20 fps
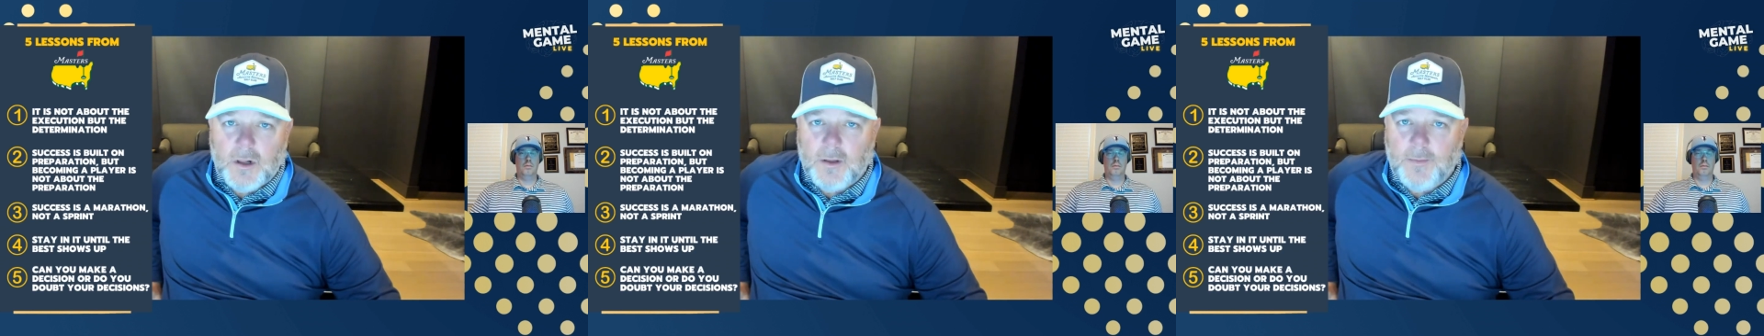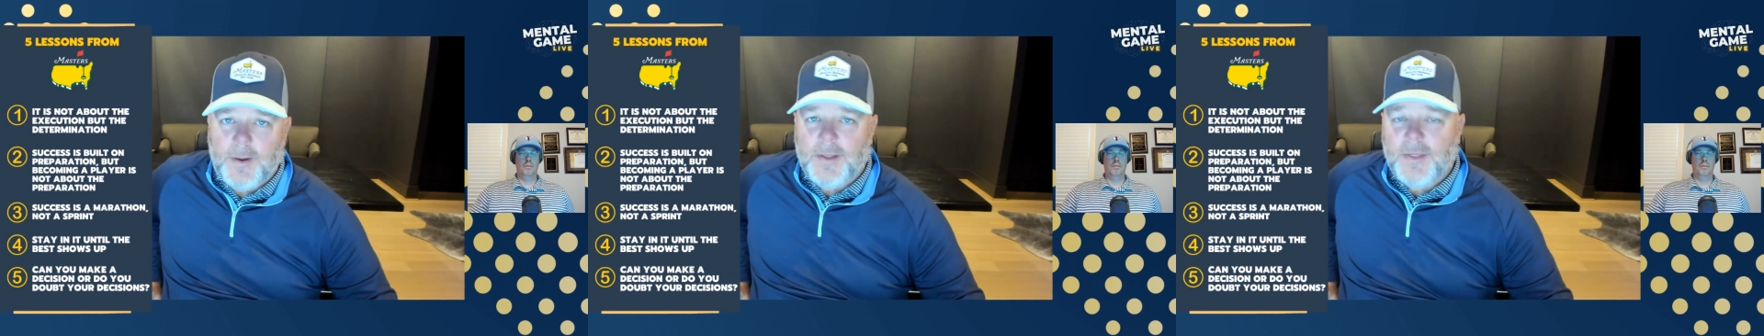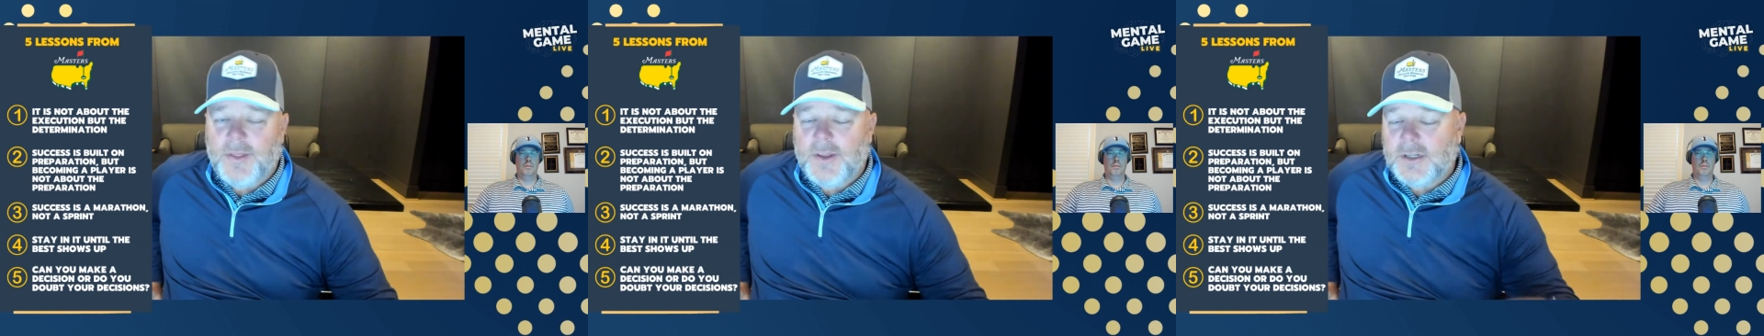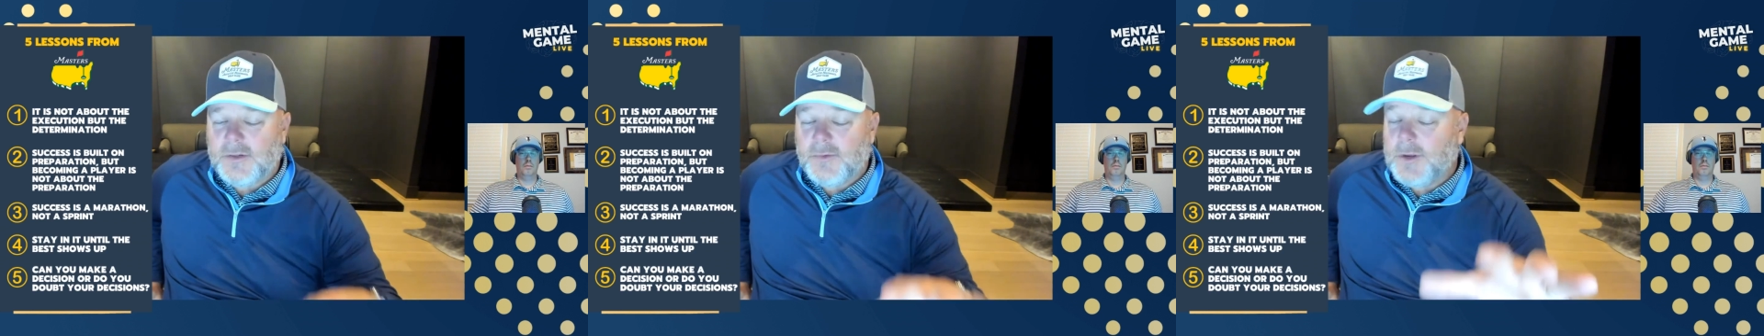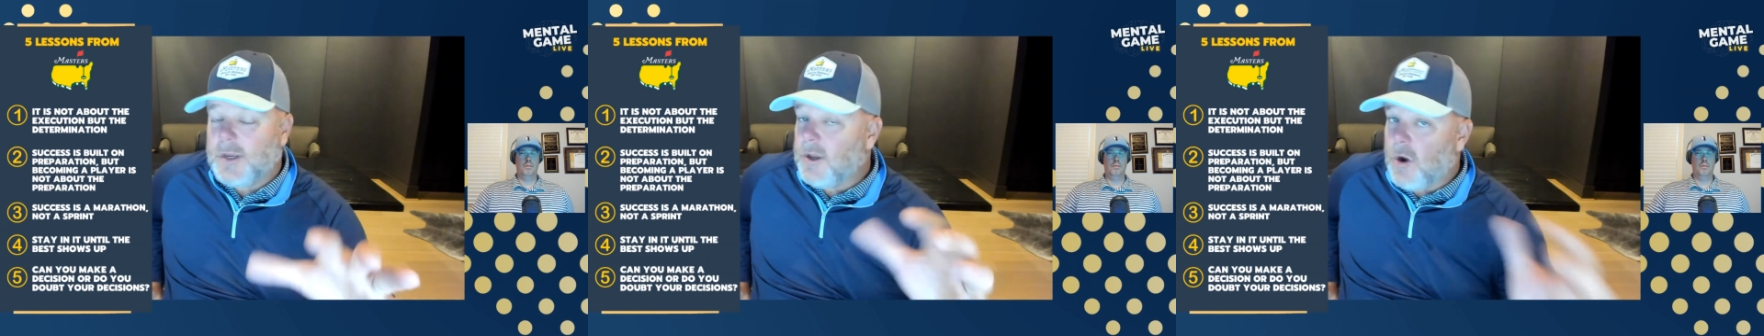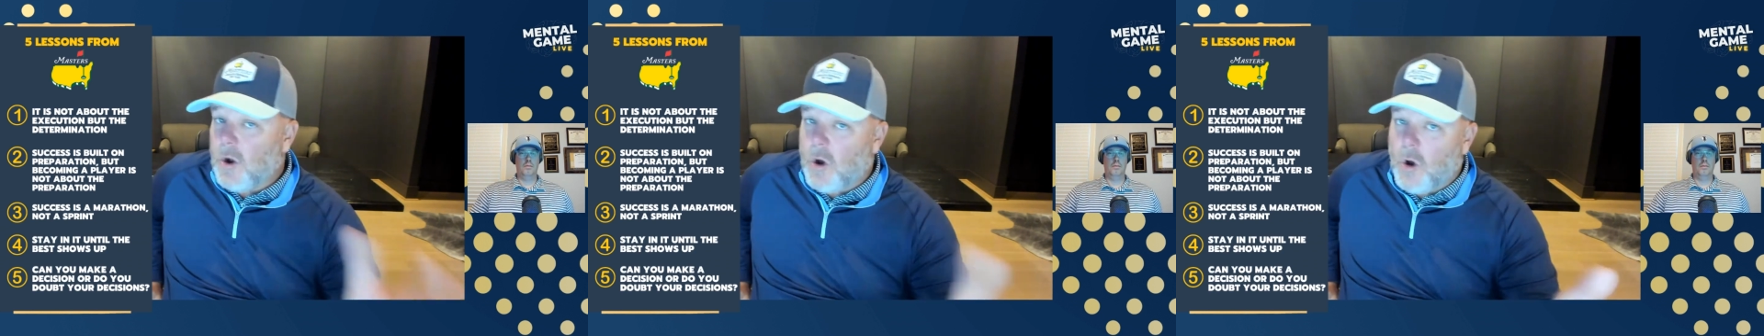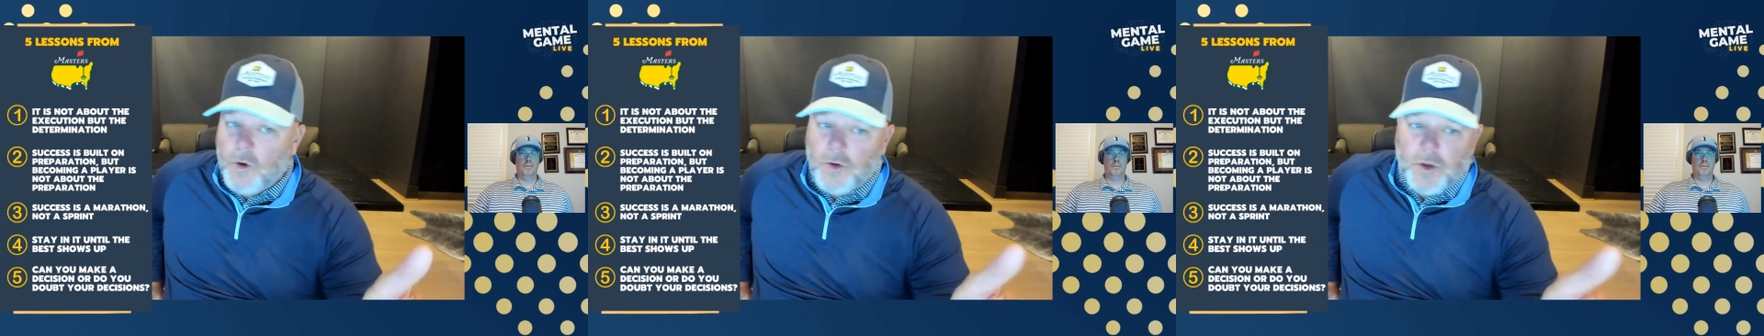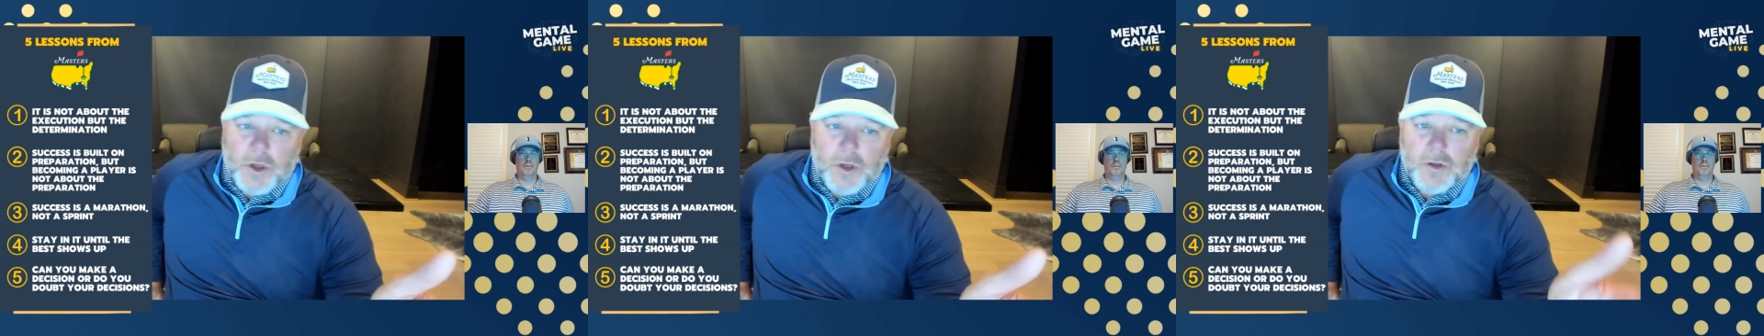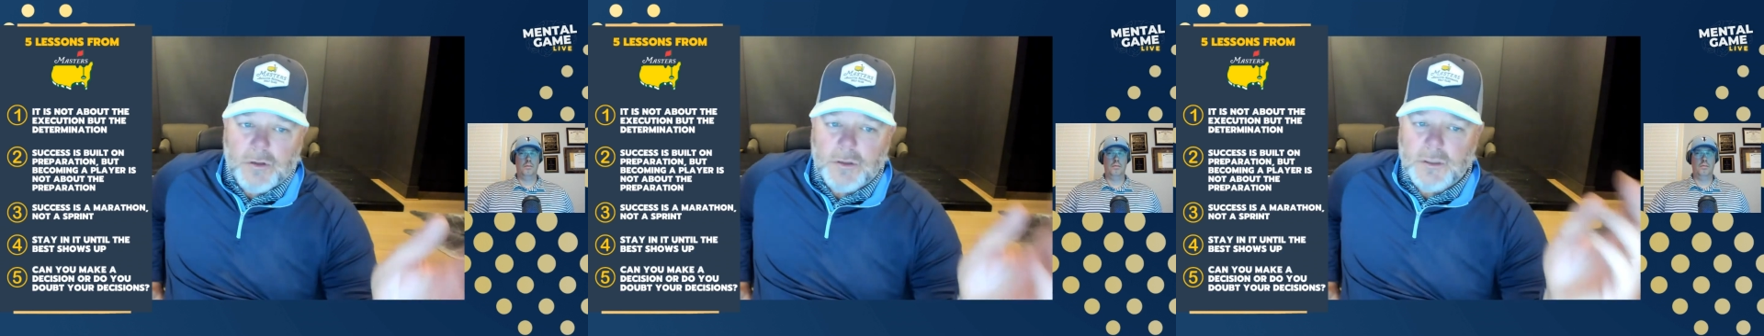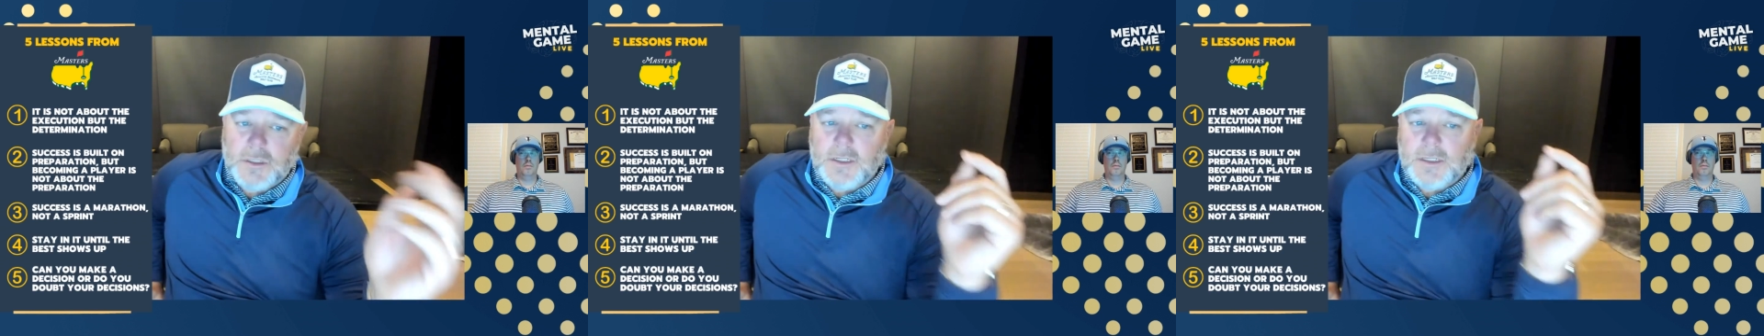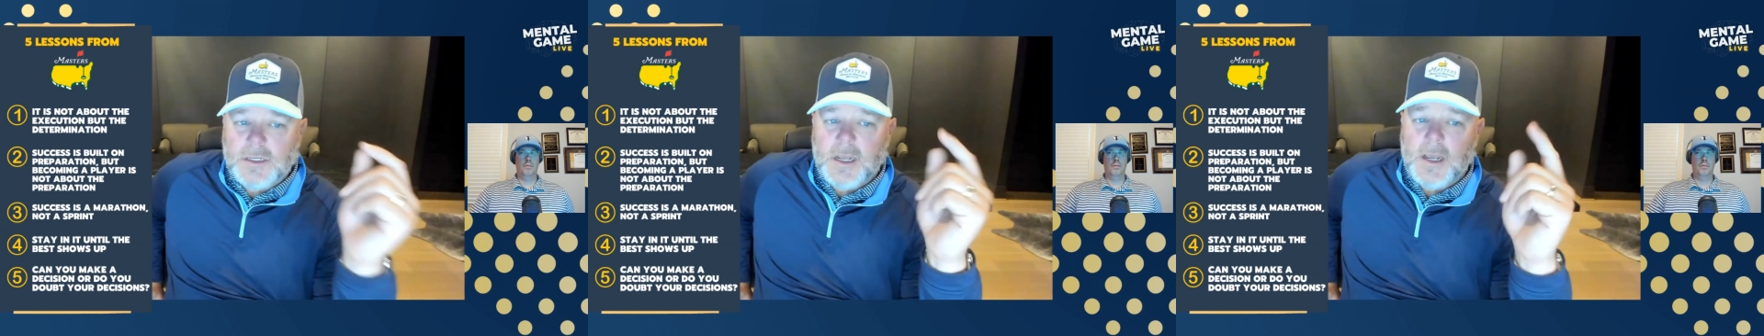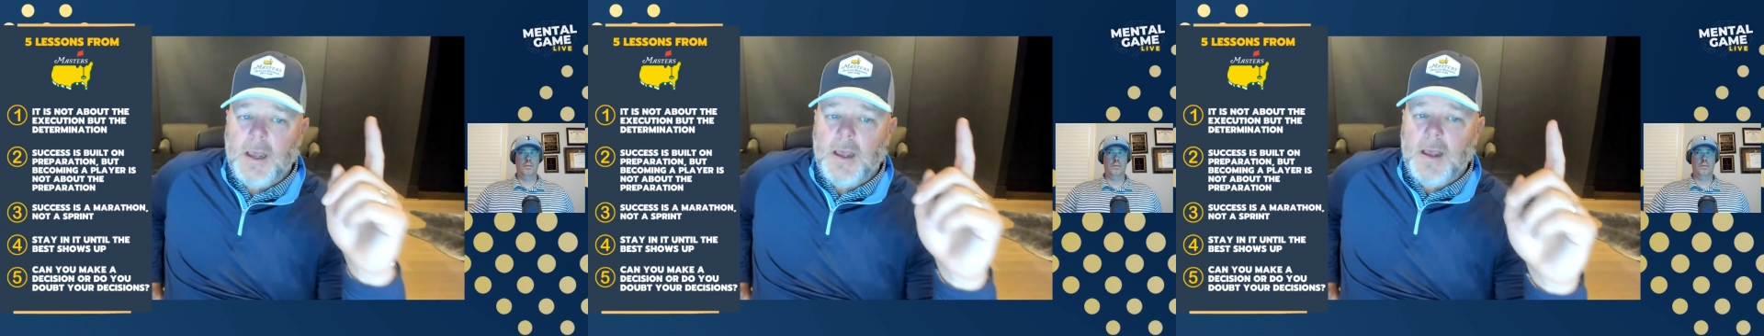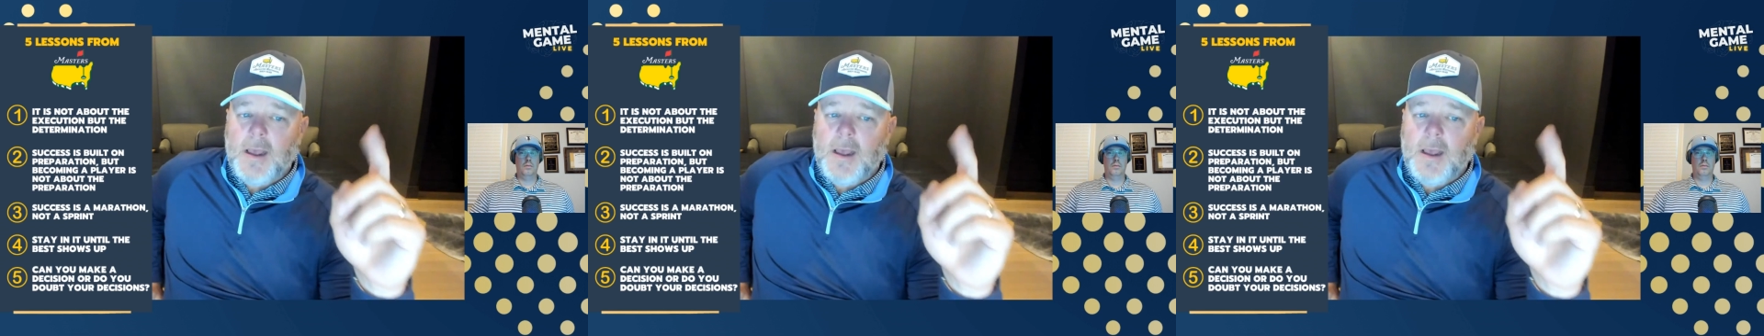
about this we can all use is,